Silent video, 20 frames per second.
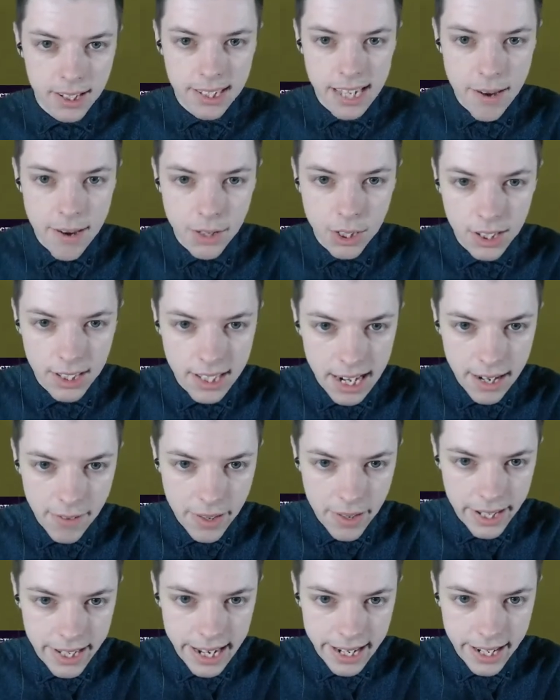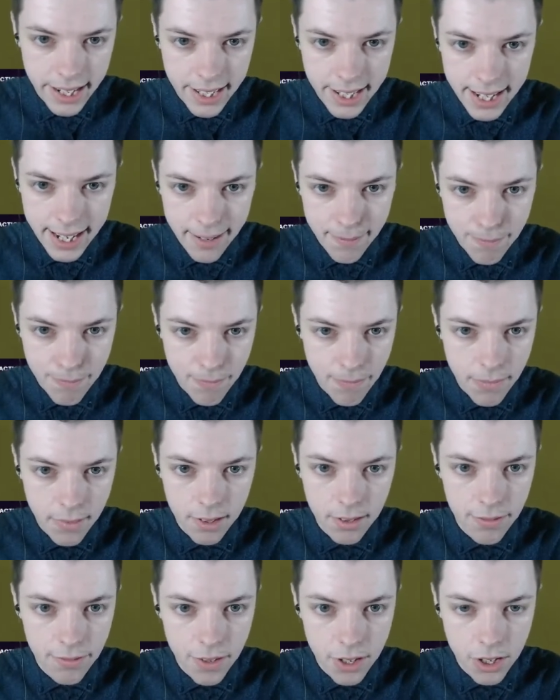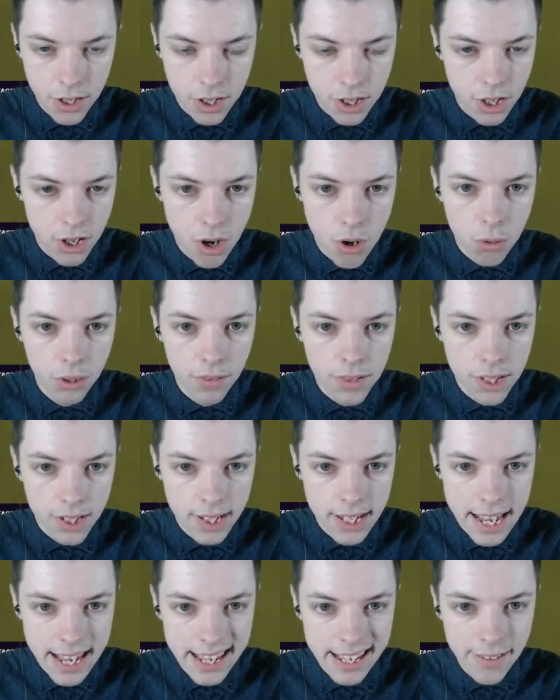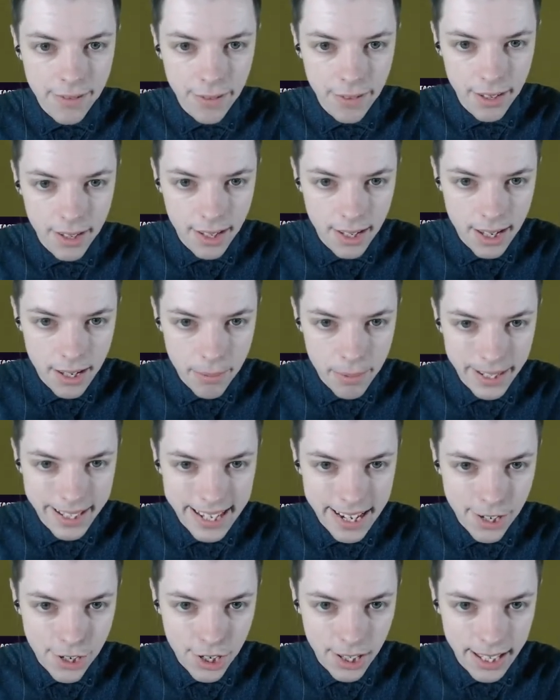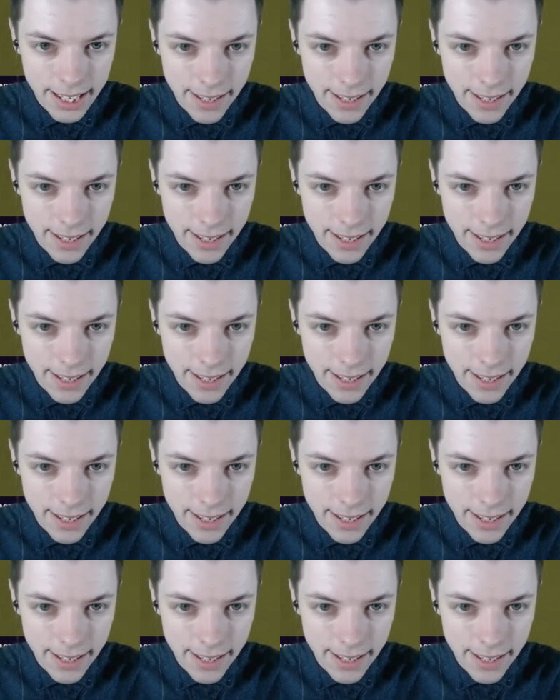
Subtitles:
is going to take for the second team. First goal of the save, potentially.